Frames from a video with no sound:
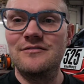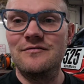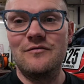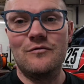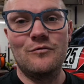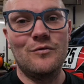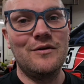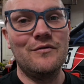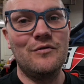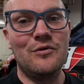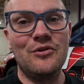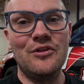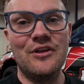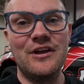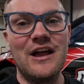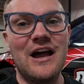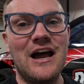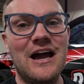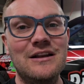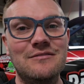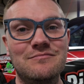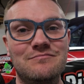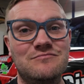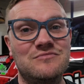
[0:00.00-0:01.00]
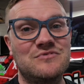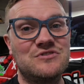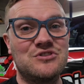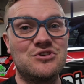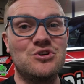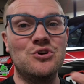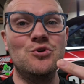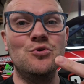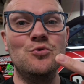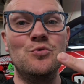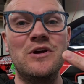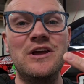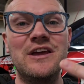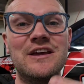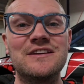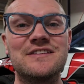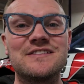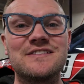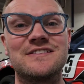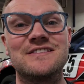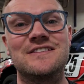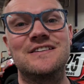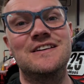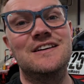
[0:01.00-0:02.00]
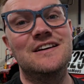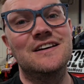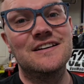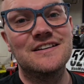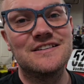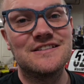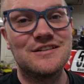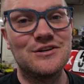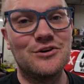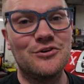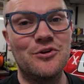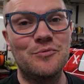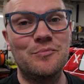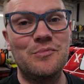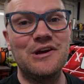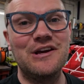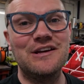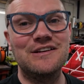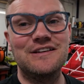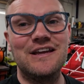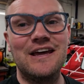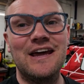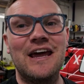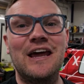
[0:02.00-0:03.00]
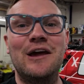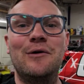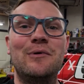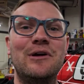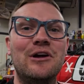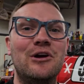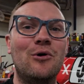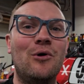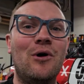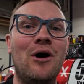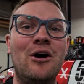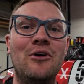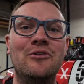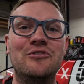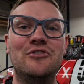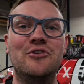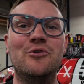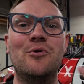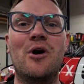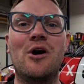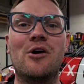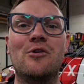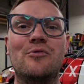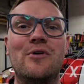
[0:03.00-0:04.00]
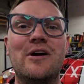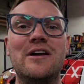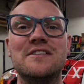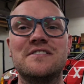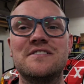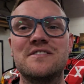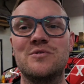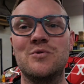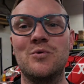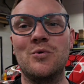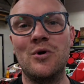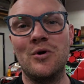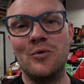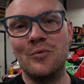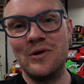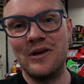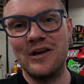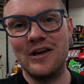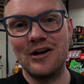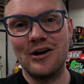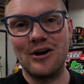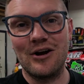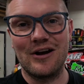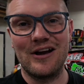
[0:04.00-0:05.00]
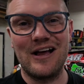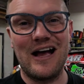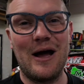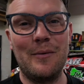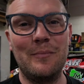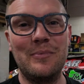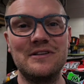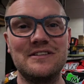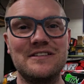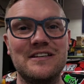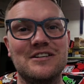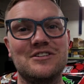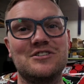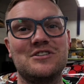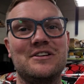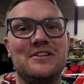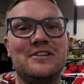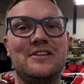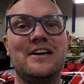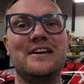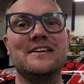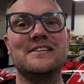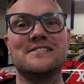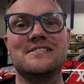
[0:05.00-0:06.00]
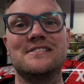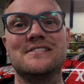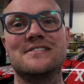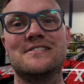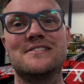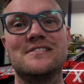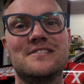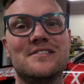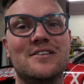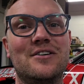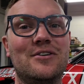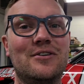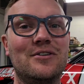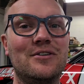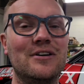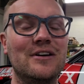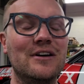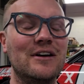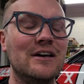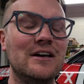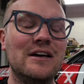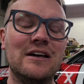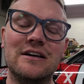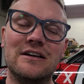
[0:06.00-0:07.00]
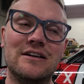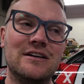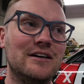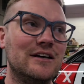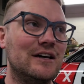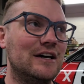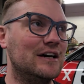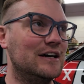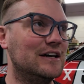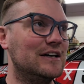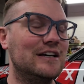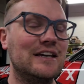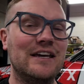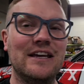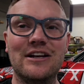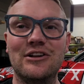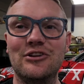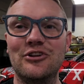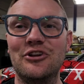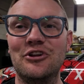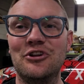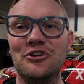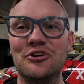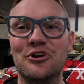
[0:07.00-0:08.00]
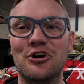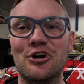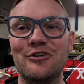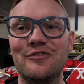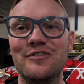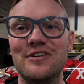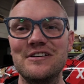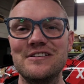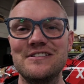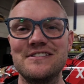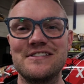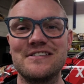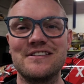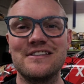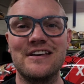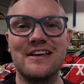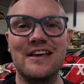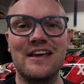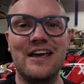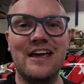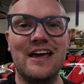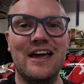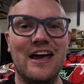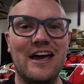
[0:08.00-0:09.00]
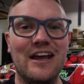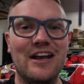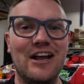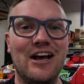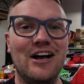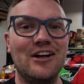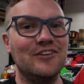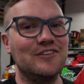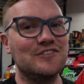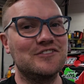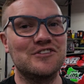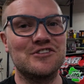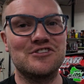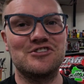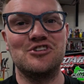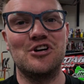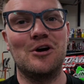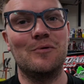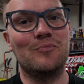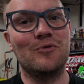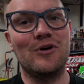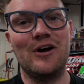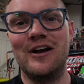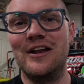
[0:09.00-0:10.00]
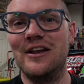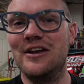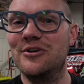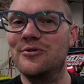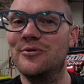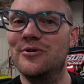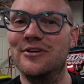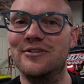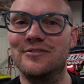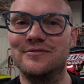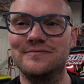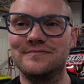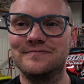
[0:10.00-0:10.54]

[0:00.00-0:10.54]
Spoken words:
we've only got 2 weeks till the big day. We go out and do our race school and we get our competition license. So getting a little nervous, and let's just jump right into it.